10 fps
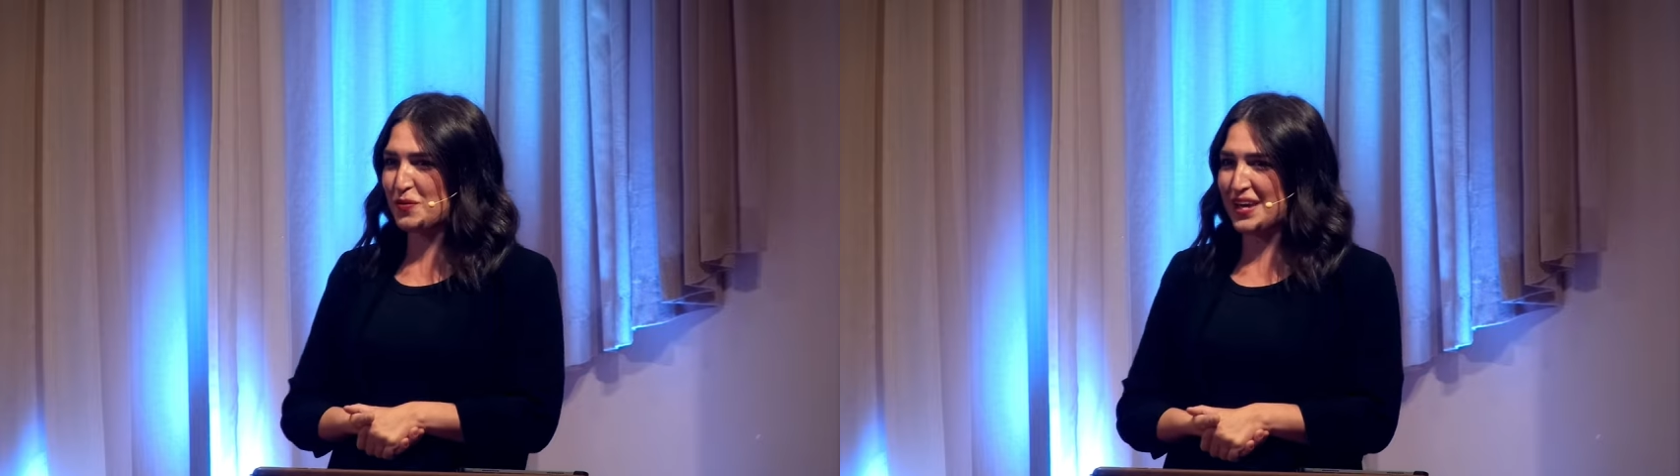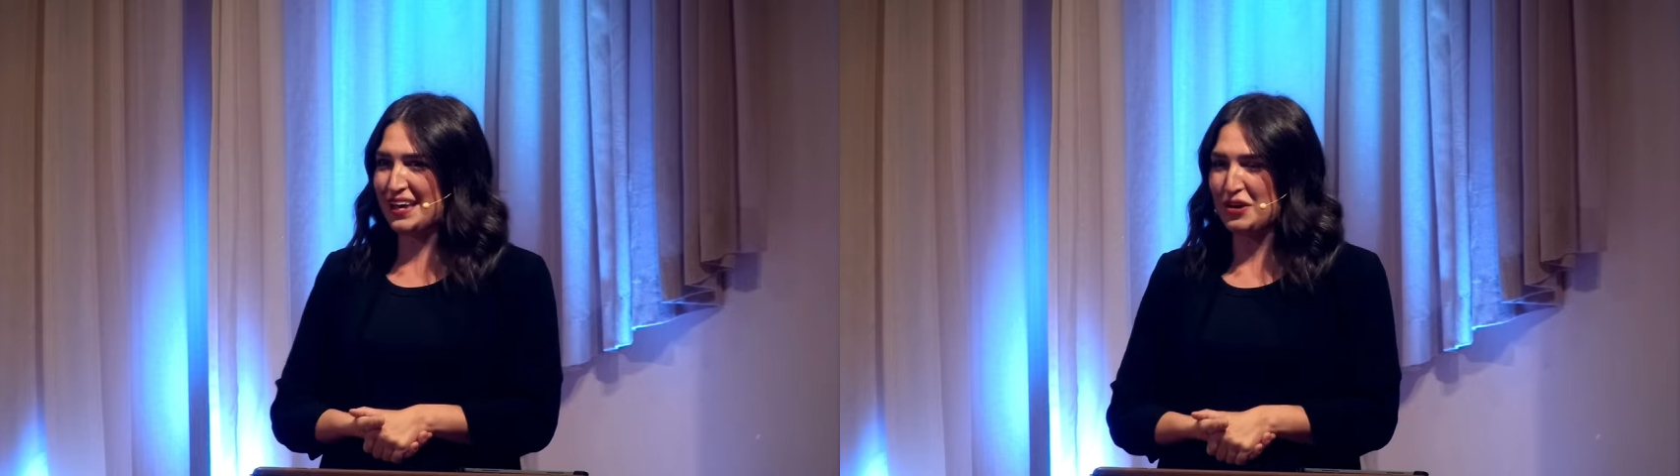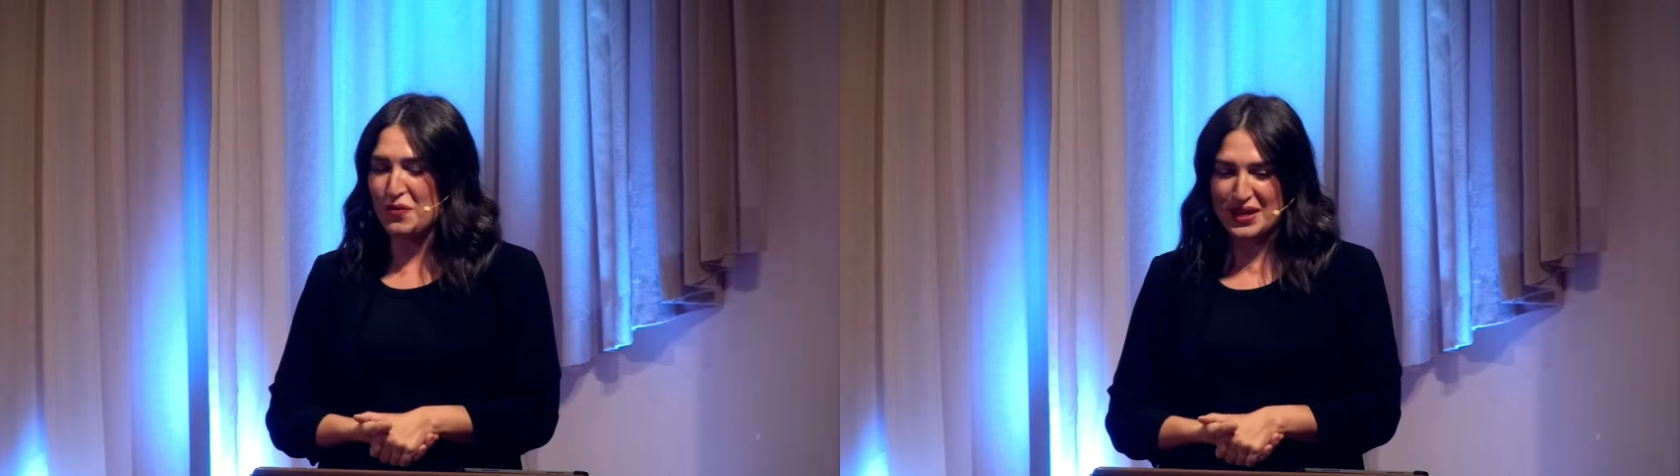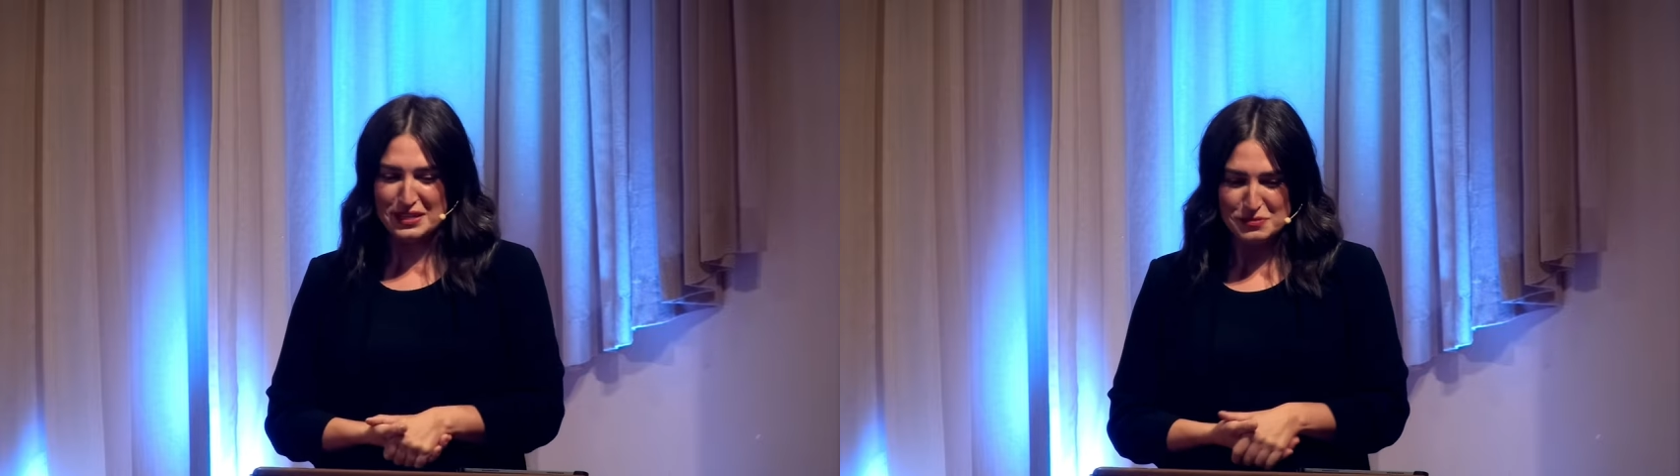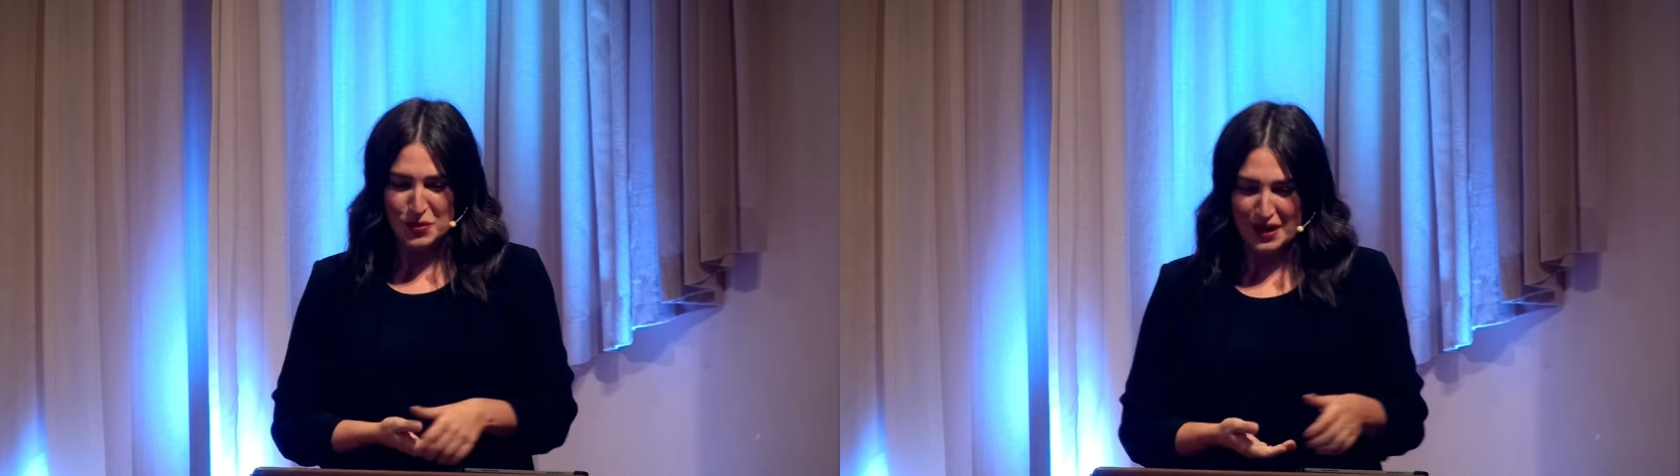we get going
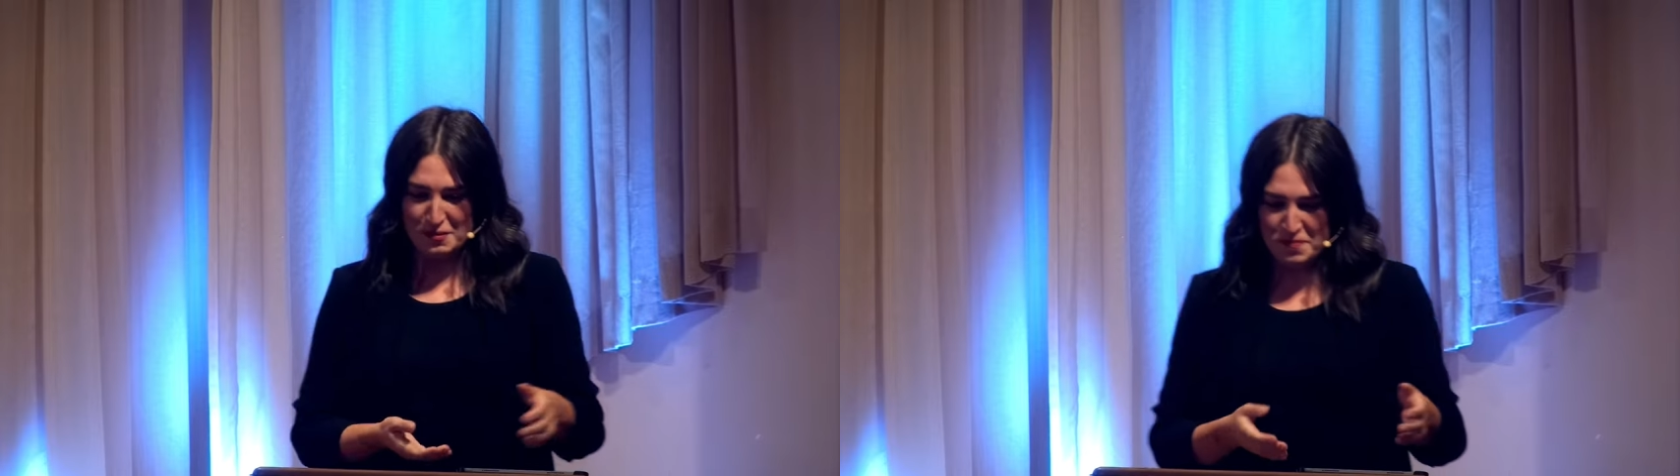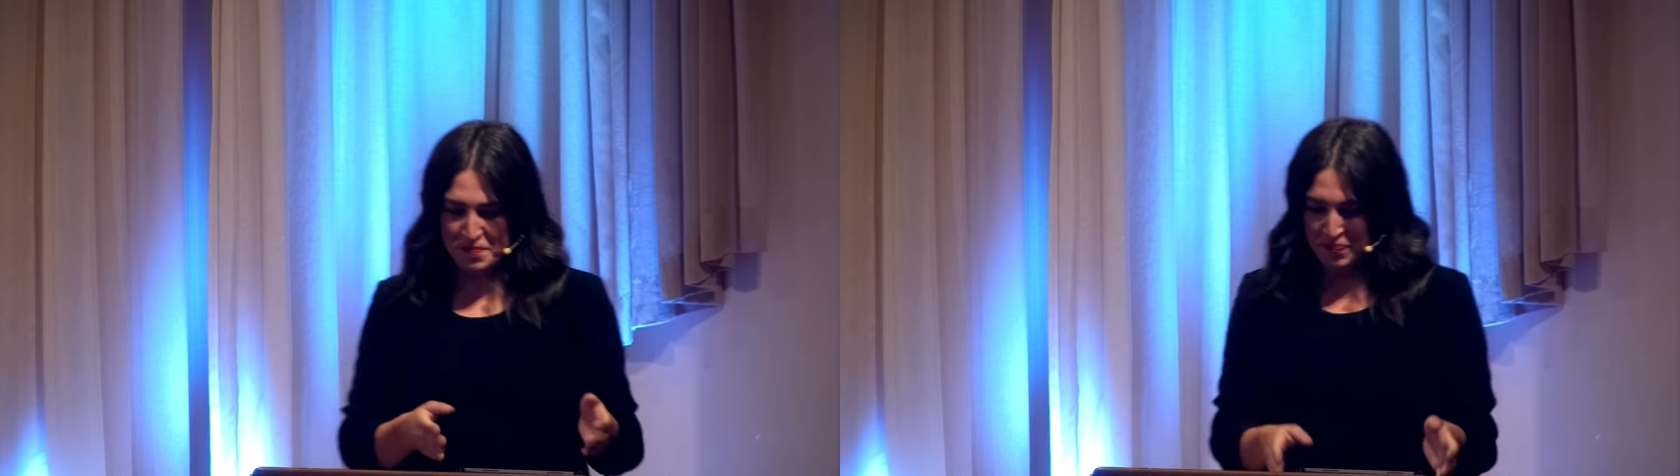this morning.